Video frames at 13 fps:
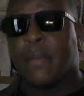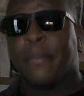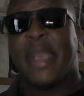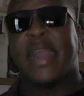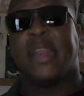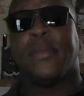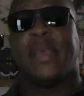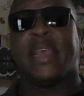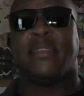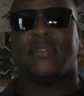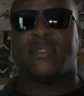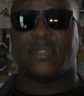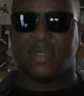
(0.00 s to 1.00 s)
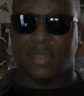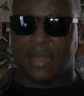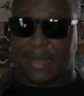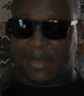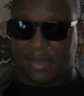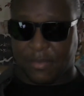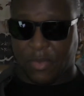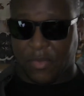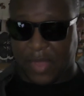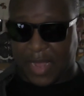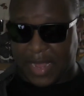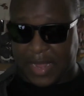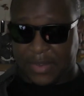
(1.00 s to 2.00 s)
But anyways, let's move
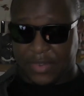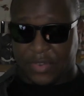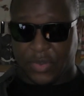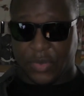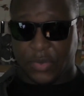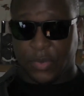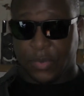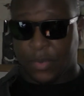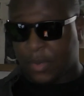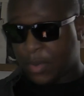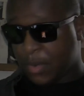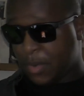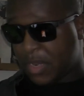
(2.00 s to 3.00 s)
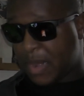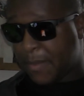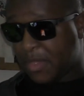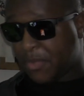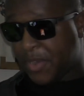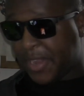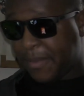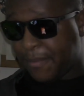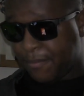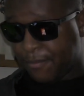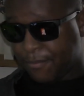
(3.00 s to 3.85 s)
on to number 3.